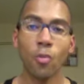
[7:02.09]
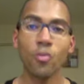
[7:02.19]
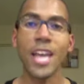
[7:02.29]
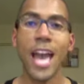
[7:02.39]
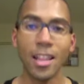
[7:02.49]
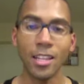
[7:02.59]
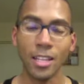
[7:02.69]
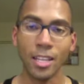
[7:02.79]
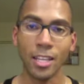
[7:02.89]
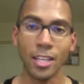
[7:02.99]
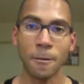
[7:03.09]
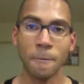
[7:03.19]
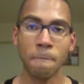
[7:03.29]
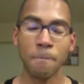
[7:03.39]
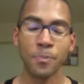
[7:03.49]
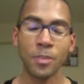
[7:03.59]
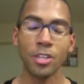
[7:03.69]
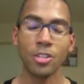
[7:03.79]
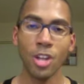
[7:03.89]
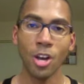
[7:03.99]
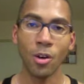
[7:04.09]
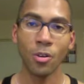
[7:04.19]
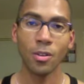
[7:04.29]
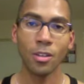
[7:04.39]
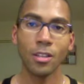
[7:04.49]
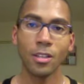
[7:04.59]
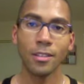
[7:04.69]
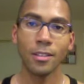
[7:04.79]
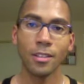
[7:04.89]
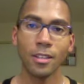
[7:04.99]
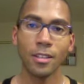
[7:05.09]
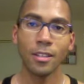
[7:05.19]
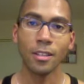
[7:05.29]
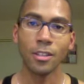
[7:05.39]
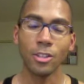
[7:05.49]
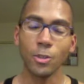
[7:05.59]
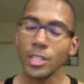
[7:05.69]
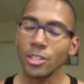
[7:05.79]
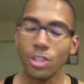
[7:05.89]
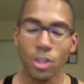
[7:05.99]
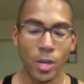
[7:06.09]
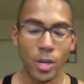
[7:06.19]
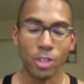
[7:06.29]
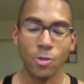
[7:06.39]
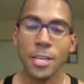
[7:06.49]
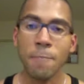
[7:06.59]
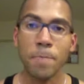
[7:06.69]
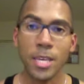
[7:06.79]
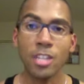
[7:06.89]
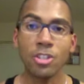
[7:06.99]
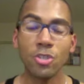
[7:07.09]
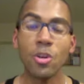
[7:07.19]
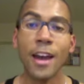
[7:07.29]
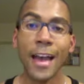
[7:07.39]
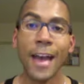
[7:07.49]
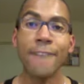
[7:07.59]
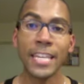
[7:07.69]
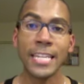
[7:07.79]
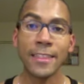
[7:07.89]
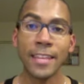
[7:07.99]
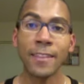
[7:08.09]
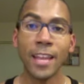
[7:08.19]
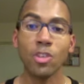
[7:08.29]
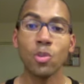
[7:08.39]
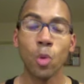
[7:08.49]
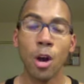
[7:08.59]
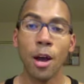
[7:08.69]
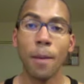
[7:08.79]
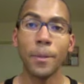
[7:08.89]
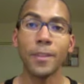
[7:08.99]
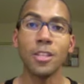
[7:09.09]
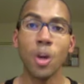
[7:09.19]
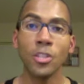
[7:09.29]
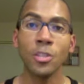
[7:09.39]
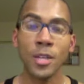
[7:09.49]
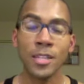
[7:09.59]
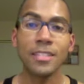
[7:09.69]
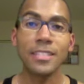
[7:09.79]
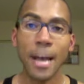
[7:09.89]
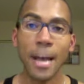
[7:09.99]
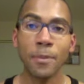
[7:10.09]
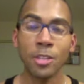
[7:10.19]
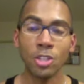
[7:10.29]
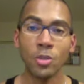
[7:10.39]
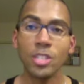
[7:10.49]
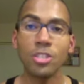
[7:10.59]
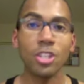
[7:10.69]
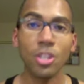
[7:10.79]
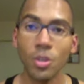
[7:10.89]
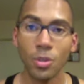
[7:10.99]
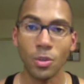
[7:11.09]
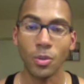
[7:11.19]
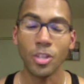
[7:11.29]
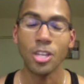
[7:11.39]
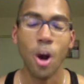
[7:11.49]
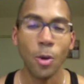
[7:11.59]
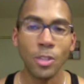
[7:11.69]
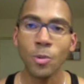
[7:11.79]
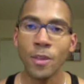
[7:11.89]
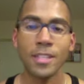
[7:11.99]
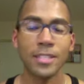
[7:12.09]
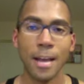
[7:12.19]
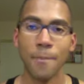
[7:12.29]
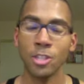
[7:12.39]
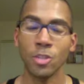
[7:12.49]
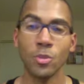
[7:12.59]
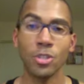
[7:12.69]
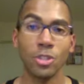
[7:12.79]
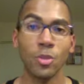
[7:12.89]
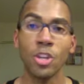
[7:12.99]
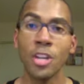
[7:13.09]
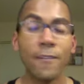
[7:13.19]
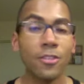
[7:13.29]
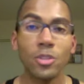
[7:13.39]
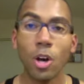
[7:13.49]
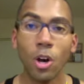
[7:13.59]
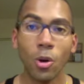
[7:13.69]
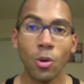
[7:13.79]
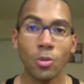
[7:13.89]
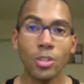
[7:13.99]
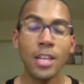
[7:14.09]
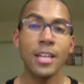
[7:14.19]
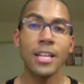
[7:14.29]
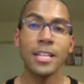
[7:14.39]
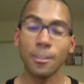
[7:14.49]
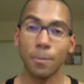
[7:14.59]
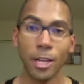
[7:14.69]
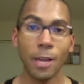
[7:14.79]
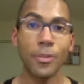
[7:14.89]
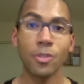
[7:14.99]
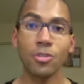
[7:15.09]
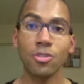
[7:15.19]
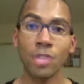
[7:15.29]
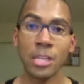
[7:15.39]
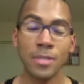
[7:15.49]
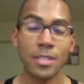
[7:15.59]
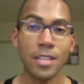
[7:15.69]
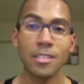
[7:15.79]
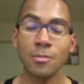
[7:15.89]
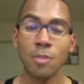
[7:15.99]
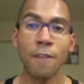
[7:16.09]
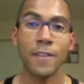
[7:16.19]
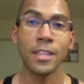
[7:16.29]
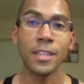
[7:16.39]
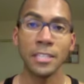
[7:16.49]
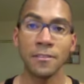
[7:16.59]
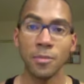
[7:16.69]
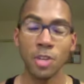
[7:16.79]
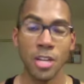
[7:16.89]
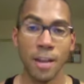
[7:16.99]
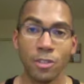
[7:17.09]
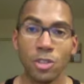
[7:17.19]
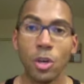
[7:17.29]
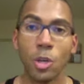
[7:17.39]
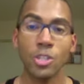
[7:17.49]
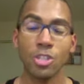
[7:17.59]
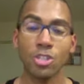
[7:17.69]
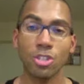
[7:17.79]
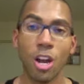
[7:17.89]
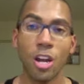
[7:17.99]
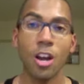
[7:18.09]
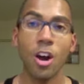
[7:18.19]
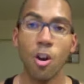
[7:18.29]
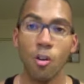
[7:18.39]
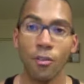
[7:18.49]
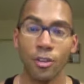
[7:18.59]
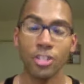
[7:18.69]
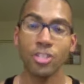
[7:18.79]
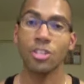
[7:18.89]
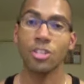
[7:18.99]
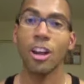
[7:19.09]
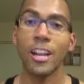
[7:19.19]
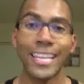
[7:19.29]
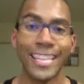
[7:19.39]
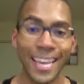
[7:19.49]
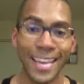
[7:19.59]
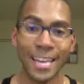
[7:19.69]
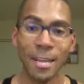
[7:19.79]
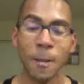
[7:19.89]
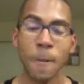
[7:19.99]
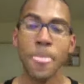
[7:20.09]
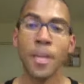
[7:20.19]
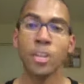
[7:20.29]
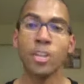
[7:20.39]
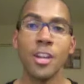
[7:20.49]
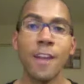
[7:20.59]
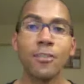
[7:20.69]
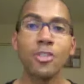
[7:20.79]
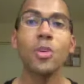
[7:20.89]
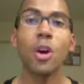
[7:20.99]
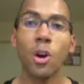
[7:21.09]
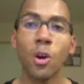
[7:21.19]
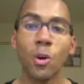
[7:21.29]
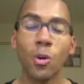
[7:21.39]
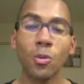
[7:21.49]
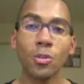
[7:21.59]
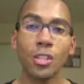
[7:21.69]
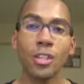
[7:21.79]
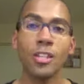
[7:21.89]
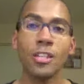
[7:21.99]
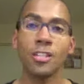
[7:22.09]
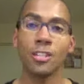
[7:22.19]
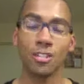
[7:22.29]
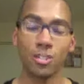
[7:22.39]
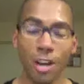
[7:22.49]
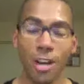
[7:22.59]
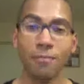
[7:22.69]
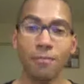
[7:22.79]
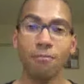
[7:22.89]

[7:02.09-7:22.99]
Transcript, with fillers: reality. You know, you can do it. You can be, do, or have anything that you want. But the only one that's stopping you is you. The only one that's stopping you is you. You're never too old to pick up those dreams, dust them off, and live them. You're never too old to start over, to start again. You're never too old to start